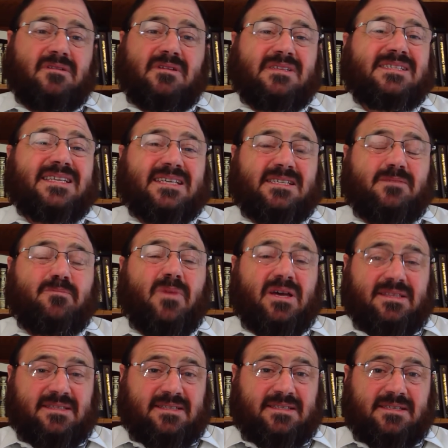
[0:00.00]
to 6
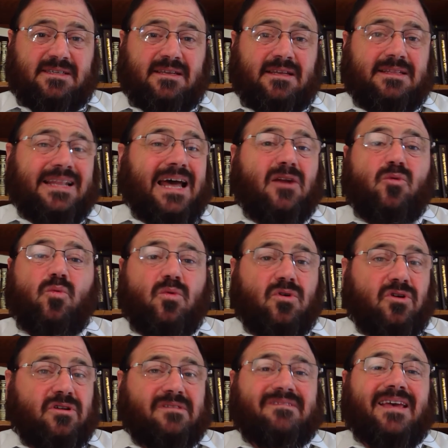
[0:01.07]
months, not a
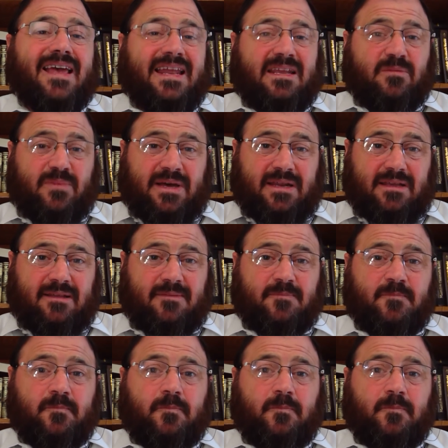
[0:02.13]
word to anybody.